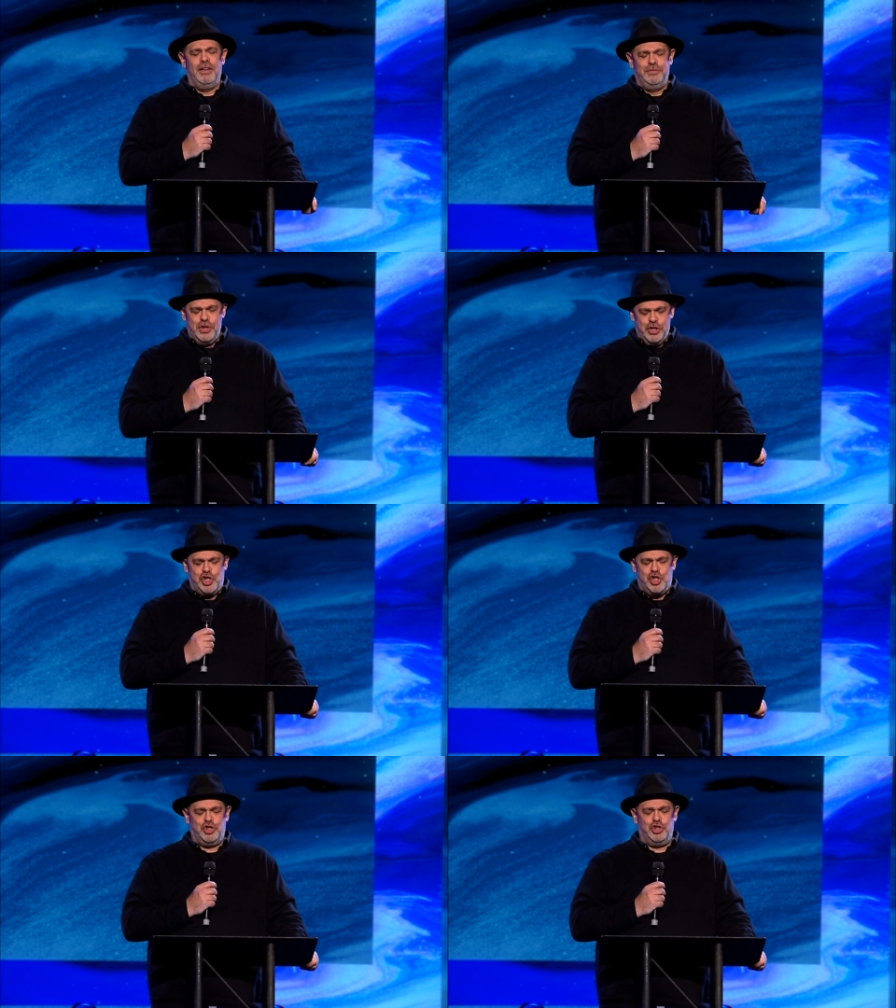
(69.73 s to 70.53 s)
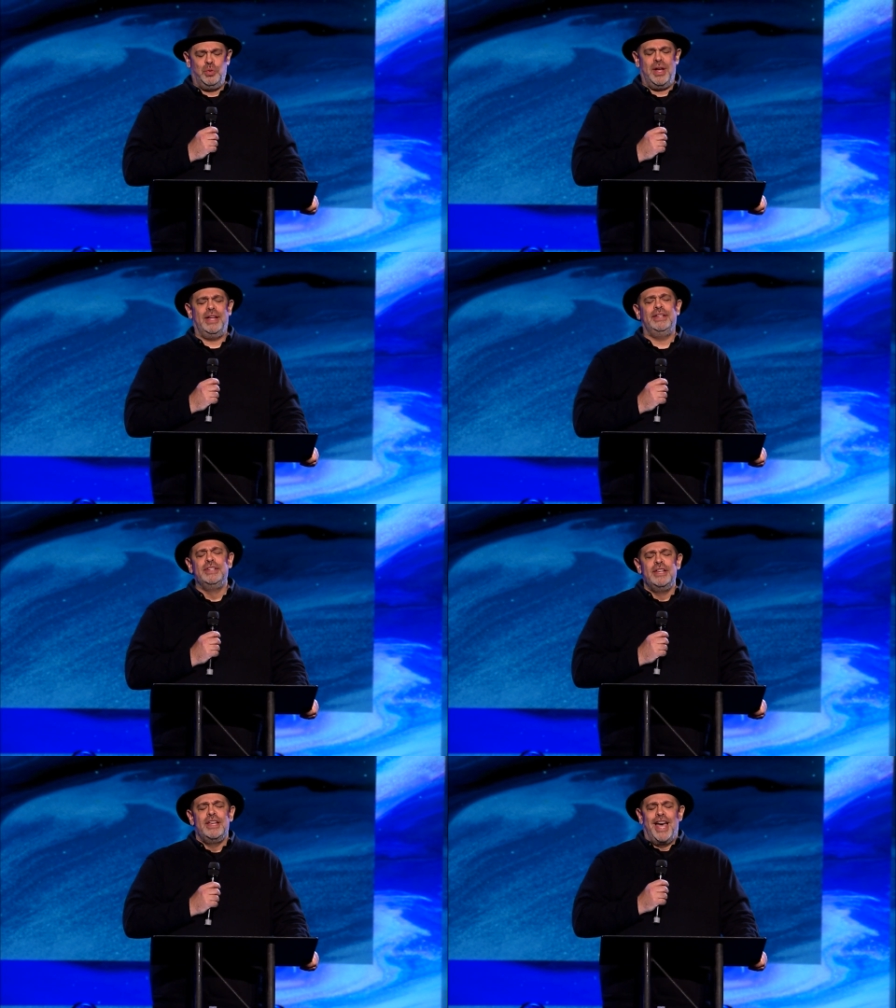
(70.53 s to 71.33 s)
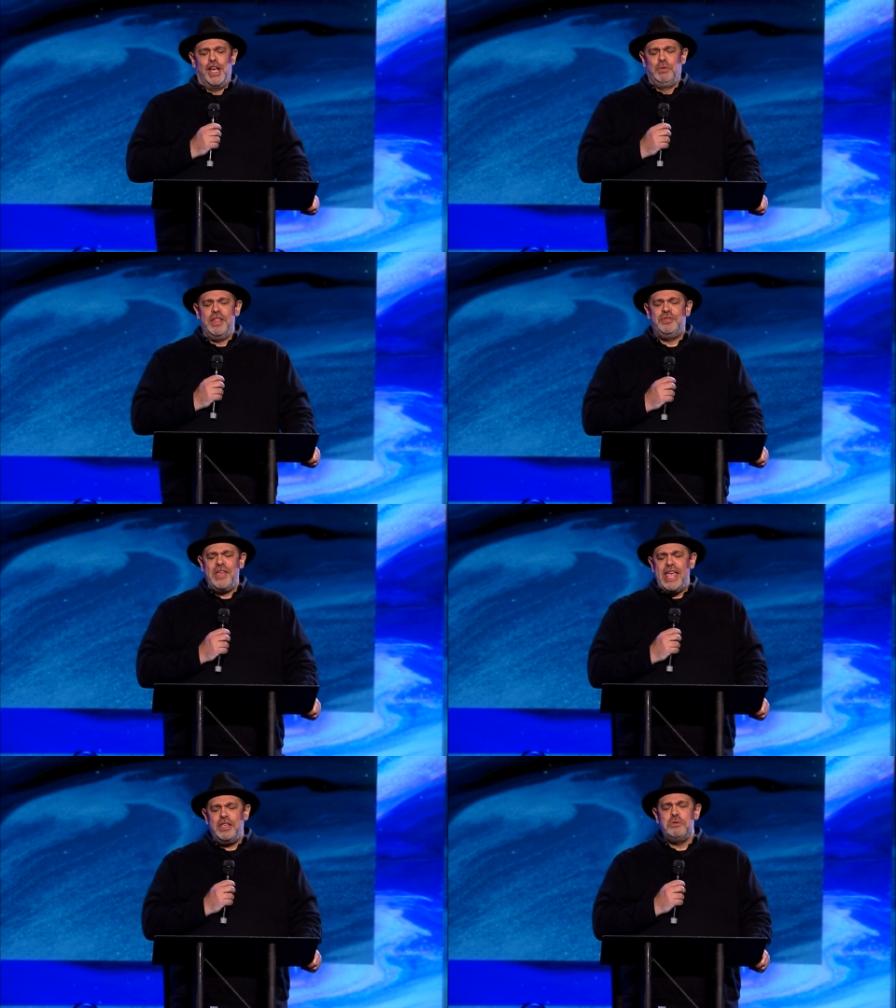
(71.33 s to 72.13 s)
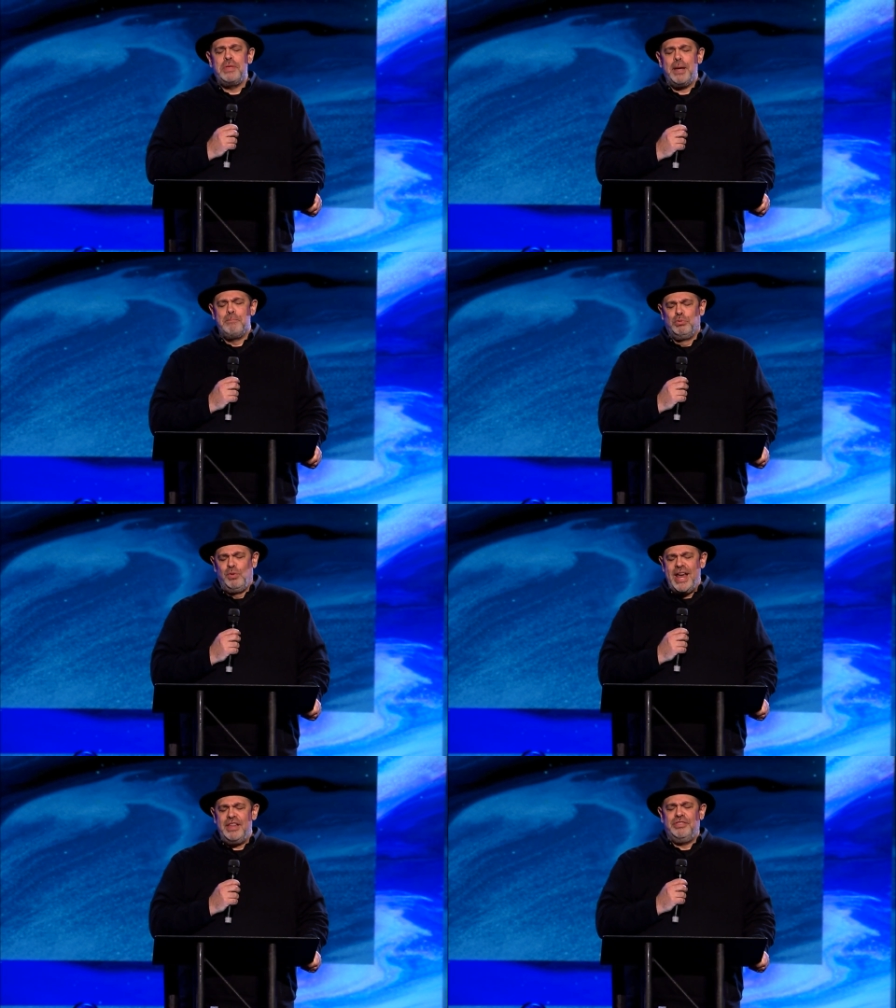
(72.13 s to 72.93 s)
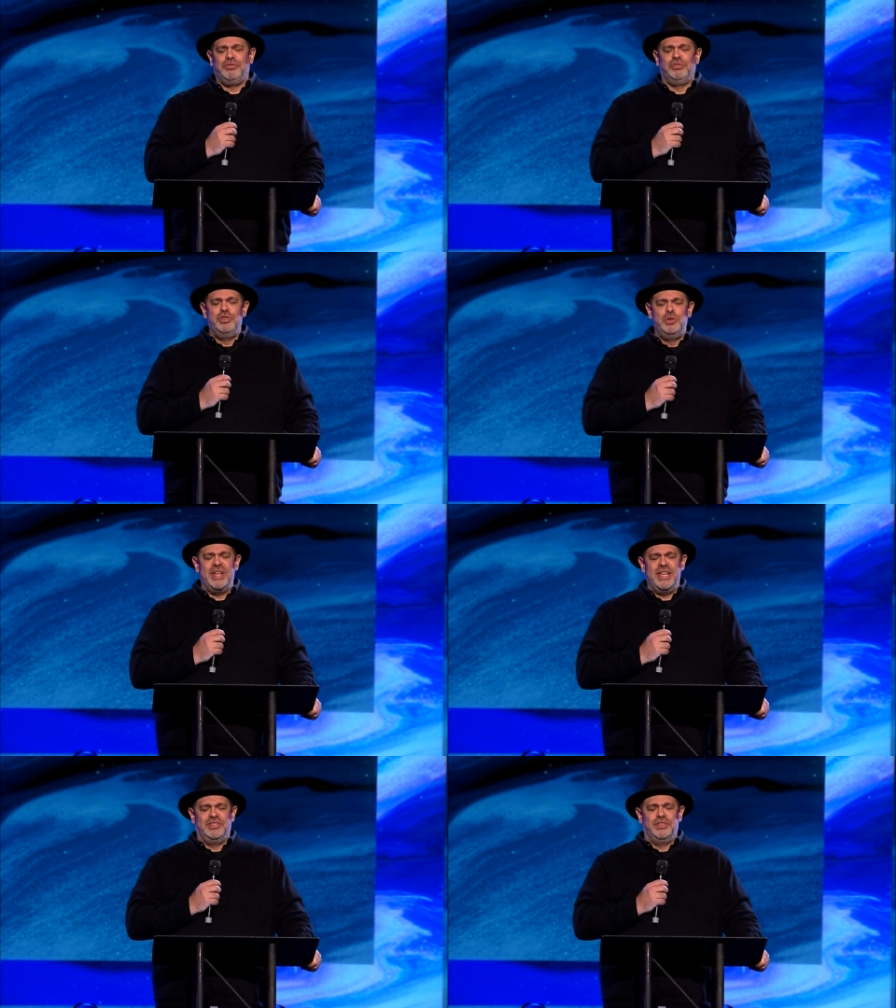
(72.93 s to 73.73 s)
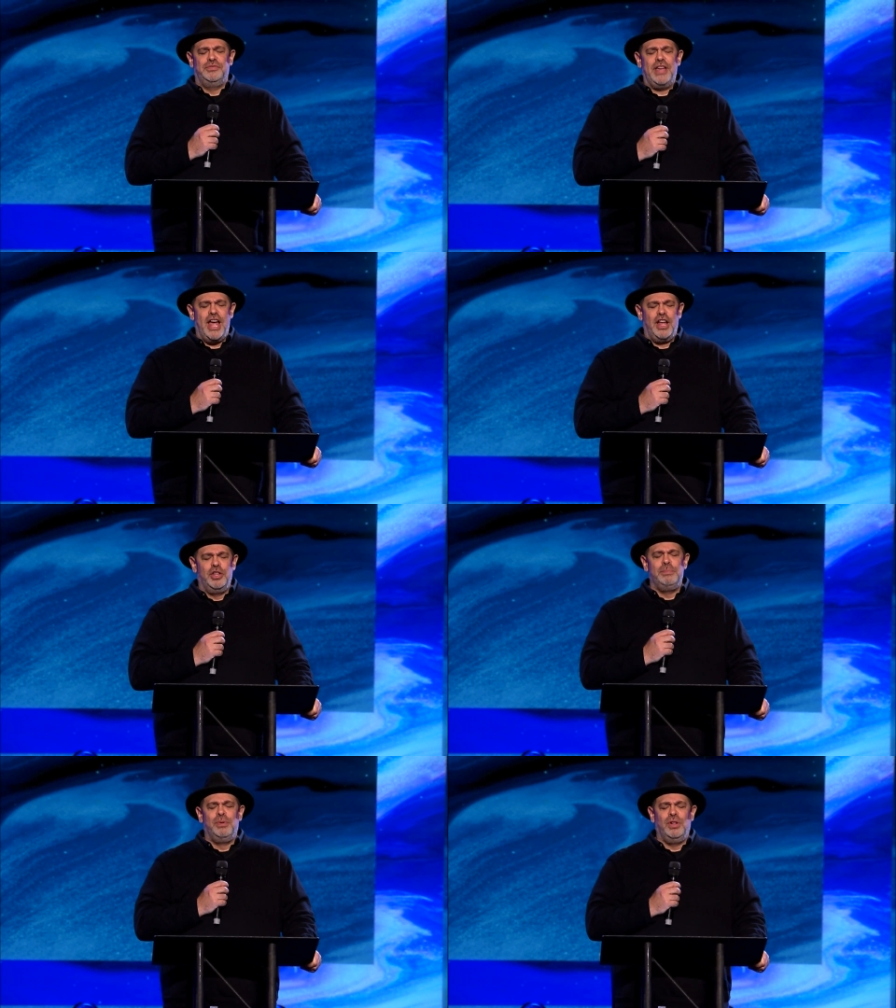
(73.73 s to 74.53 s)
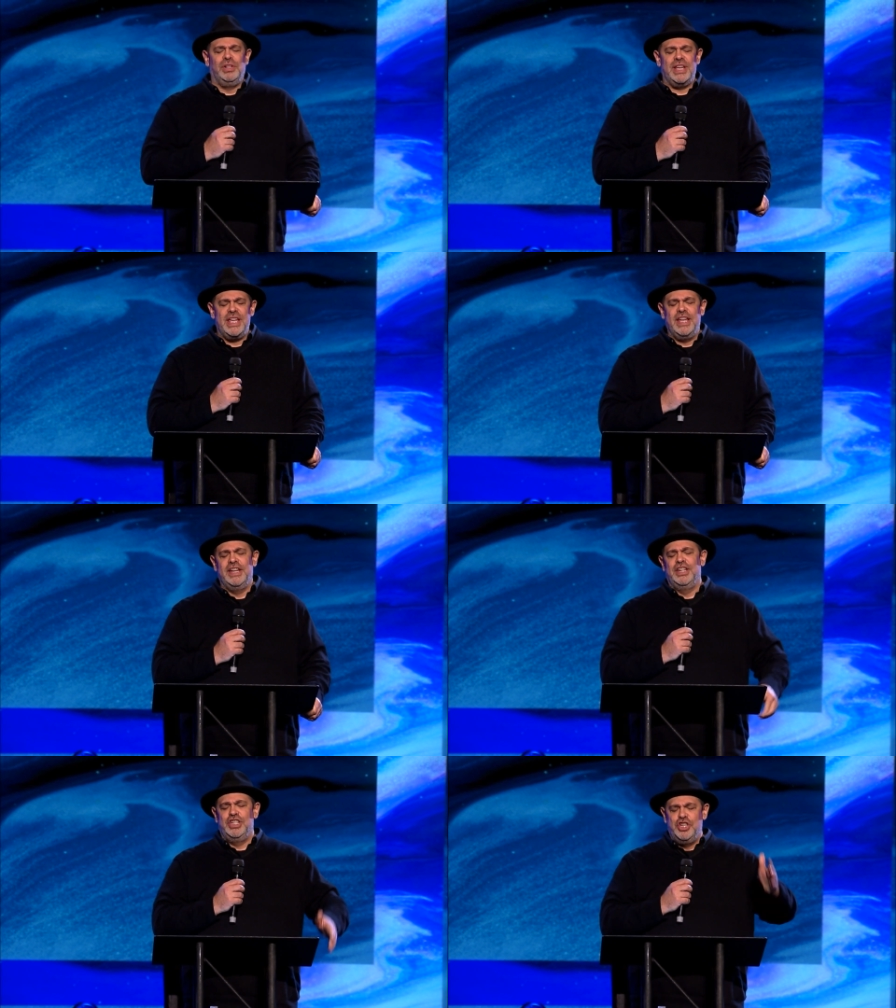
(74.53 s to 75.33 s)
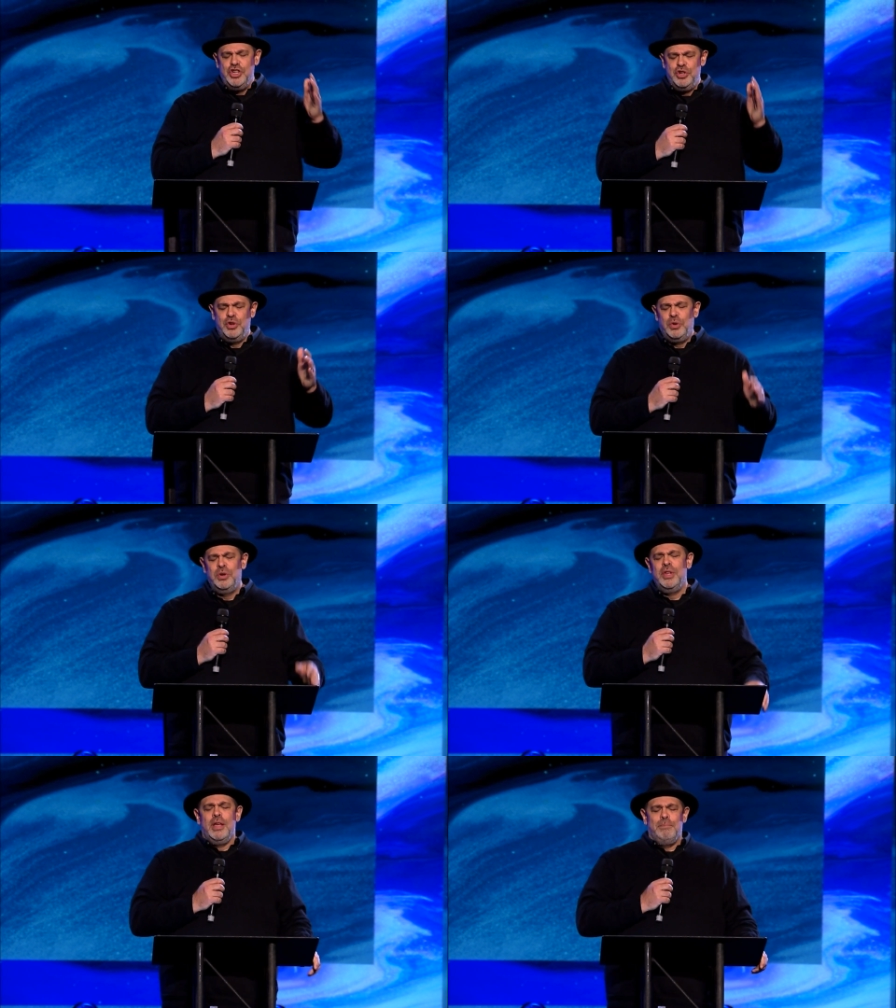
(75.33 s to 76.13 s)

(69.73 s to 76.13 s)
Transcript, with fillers: of Yeshua, and we thank you that breakthrough is available in you